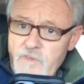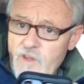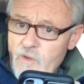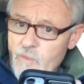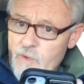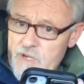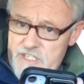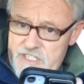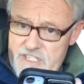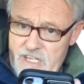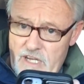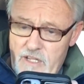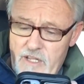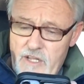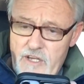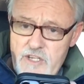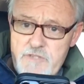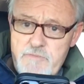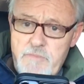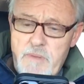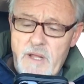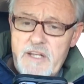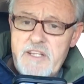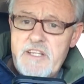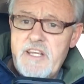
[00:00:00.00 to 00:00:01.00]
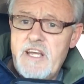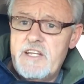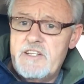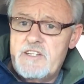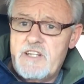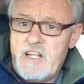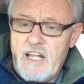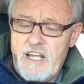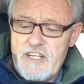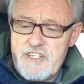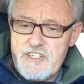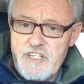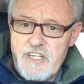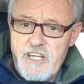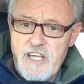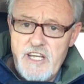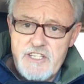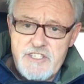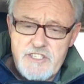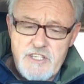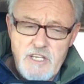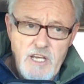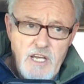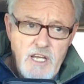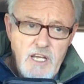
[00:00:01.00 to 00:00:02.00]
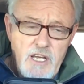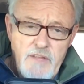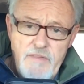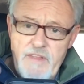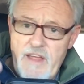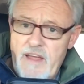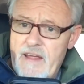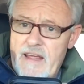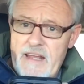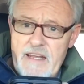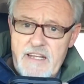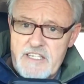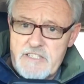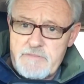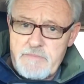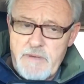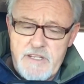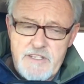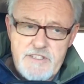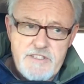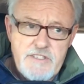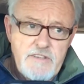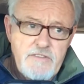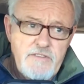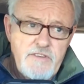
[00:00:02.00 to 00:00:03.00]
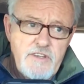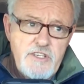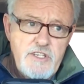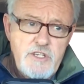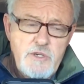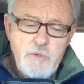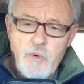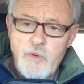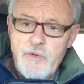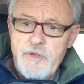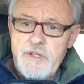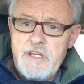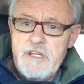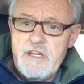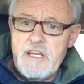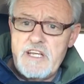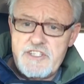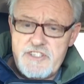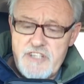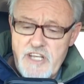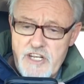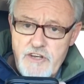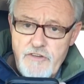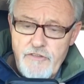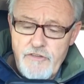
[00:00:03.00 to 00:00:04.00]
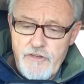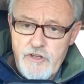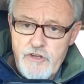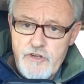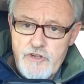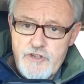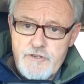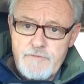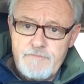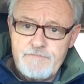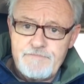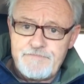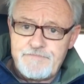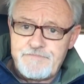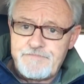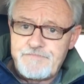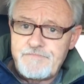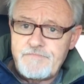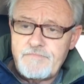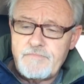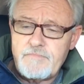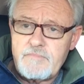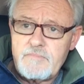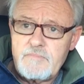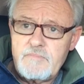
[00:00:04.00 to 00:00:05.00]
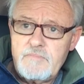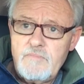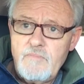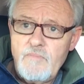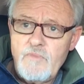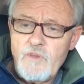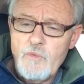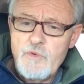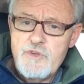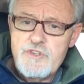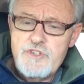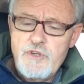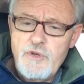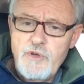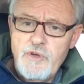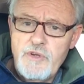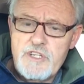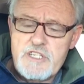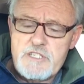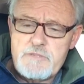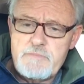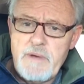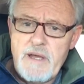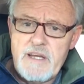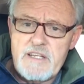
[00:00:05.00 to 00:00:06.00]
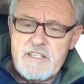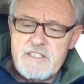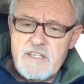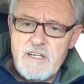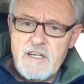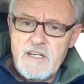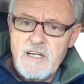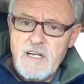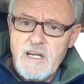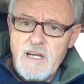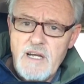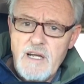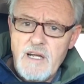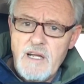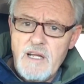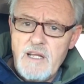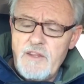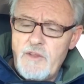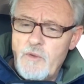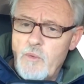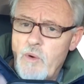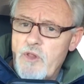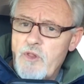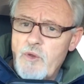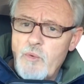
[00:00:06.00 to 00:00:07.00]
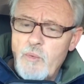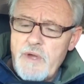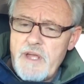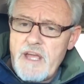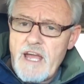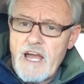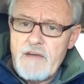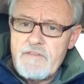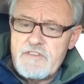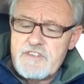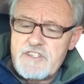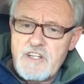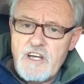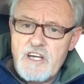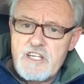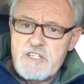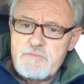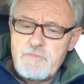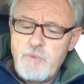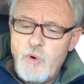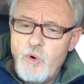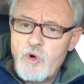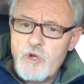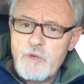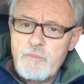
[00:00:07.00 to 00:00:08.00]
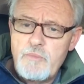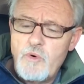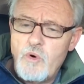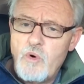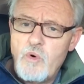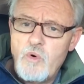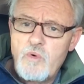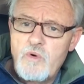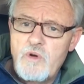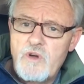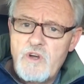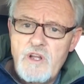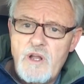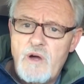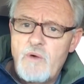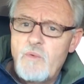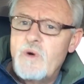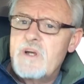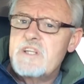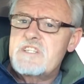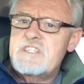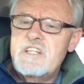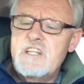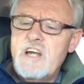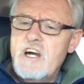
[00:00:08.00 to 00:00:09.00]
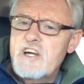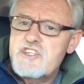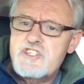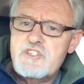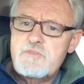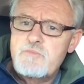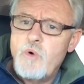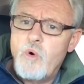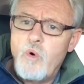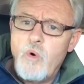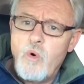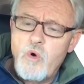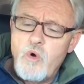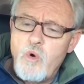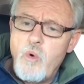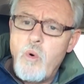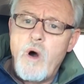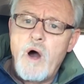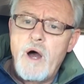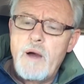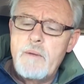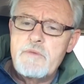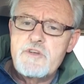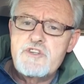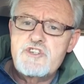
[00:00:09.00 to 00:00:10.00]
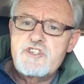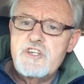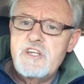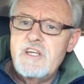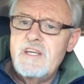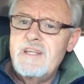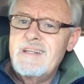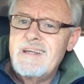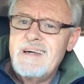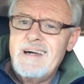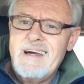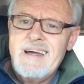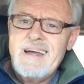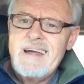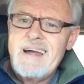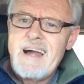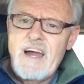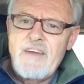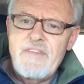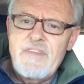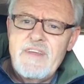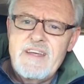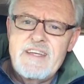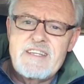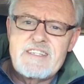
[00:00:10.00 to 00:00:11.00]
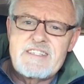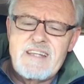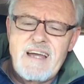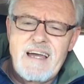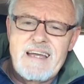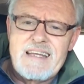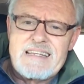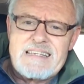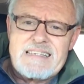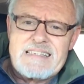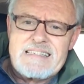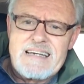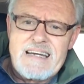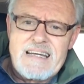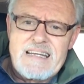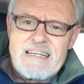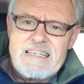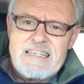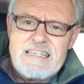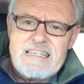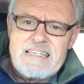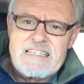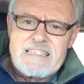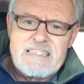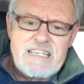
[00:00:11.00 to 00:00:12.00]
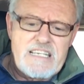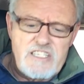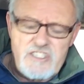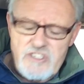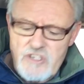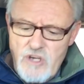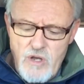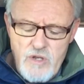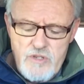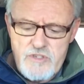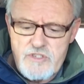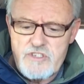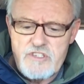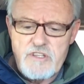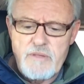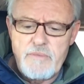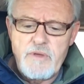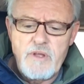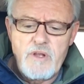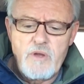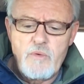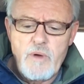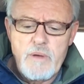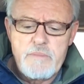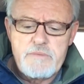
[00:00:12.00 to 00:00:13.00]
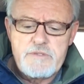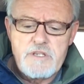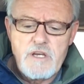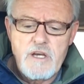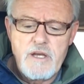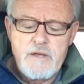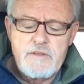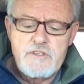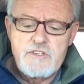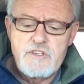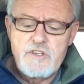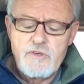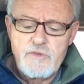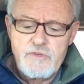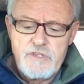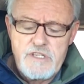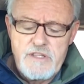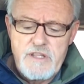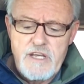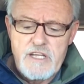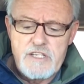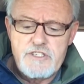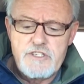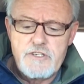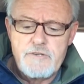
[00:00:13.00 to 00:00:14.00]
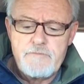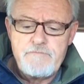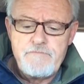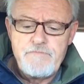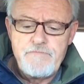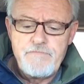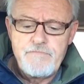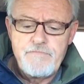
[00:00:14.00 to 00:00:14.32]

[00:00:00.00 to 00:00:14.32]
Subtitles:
We sell those blood kit collection kits. They're inexpensive. You will need a centrifuge, which you can expect to... The one that we have is a nice portable, you know, it's a nice, small, quiet machine. I think it's like $96 or something on our website. So you'll need that too.